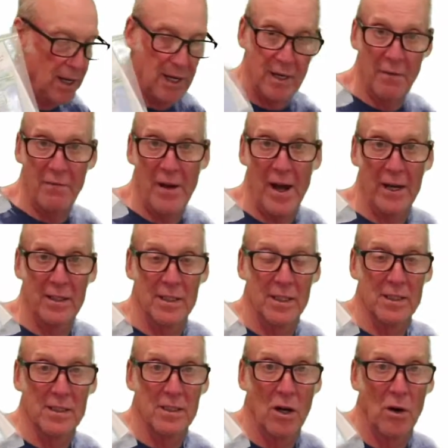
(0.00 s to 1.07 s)
and the fact
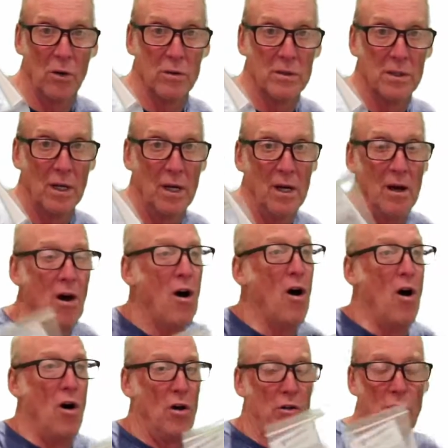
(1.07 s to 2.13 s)
this goes
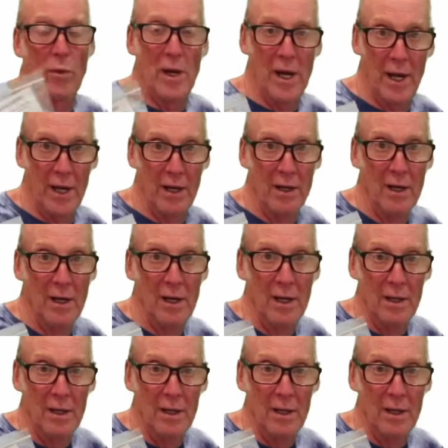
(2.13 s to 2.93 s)
all the way,